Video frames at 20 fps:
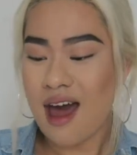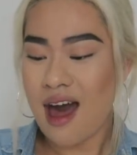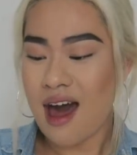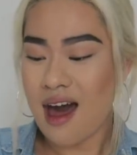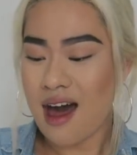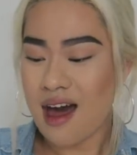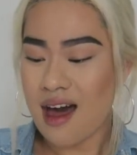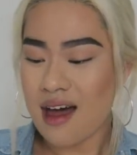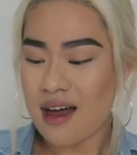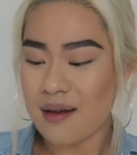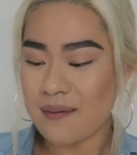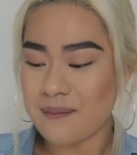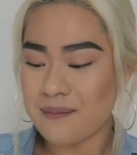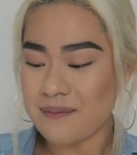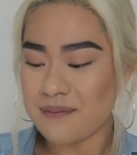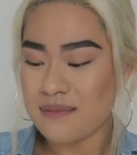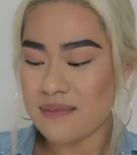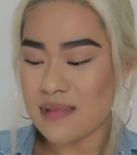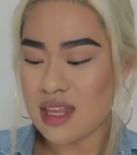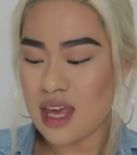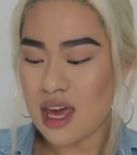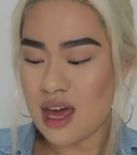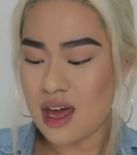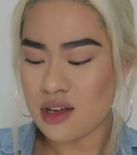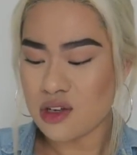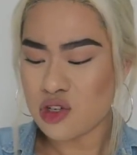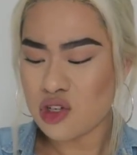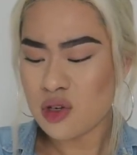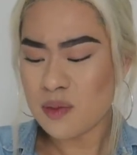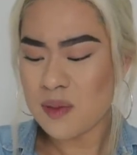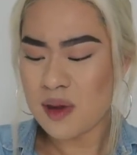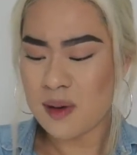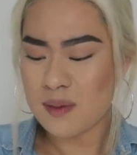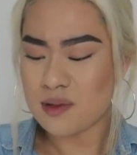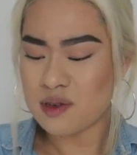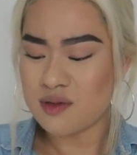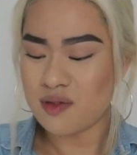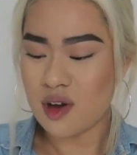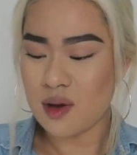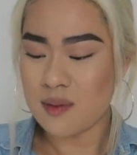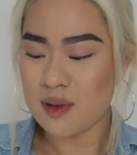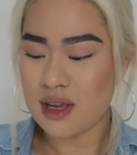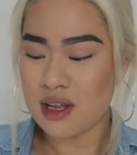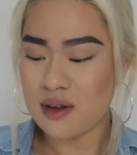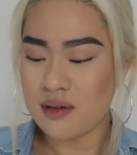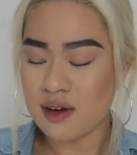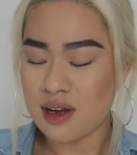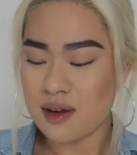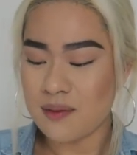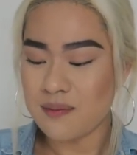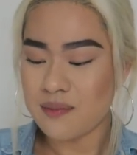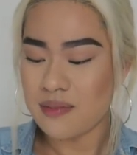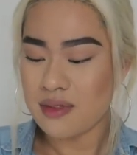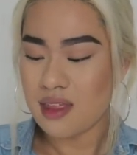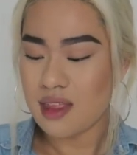Uh, yeah, should be able to find me anyway.